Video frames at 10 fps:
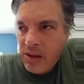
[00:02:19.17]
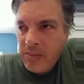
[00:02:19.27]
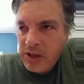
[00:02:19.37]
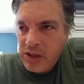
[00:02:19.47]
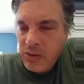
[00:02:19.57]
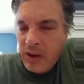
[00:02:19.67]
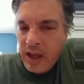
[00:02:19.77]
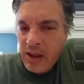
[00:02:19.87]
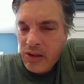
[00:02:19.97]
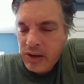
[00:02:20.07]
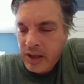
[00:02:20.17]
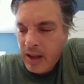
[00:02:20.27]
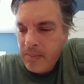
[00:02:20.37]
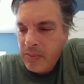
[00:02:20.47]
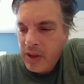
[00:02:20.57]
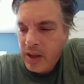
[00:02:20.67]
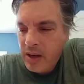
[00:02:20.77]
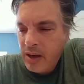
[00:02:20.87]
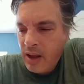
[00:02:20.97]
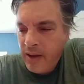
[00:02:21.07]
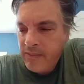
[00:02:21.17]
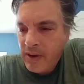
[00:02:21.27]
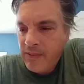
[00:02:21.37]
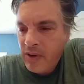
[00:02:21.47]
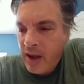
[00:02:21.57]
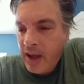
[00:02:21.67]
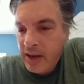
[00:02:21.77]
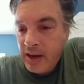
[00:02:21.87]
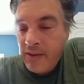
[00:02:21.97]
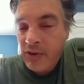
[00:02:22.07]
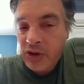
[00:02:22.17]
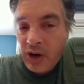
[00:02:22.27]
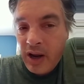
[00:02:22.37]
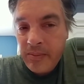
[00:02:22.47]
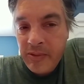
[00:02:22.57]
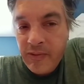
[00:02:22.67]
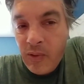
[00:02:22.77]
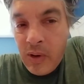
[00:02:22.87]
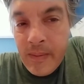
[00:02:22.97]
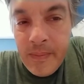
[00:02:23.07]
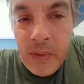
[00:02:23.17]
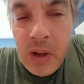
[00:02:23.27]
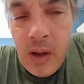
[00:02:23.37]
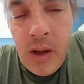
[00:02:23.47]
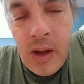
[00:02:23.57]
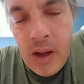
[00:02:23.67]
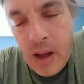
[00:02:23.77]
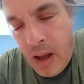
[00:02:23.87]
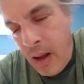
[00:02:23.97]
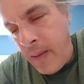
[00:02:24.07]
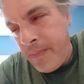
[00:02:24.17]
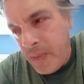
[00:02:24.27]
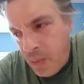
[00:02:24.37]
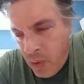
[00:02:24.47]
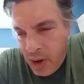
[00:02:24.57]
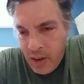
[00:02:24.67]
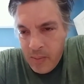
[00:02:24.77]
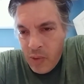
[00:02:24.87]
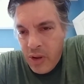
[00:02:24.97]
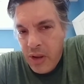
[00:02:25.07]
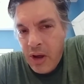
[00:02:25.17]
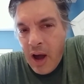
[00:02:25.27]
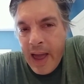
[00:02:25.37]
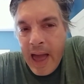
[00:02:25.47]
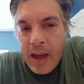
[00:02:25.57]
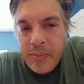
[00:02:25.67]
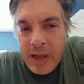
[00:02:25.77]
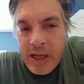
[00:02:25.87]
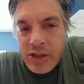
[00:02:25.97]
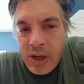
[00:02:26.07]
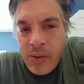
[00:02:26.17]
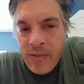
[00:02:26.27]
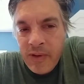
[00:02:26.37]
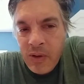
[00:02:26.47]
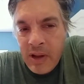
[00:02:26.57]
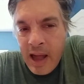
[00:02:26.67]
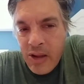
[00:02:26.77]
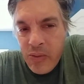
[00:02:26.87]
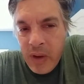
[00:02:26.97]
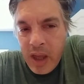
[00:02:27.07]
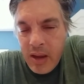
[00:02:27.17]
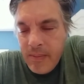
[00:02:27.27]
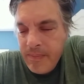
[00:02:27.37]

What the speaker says: me two cans of dip that I had never tried before. One of them was Kayak Peach I reviewed last week.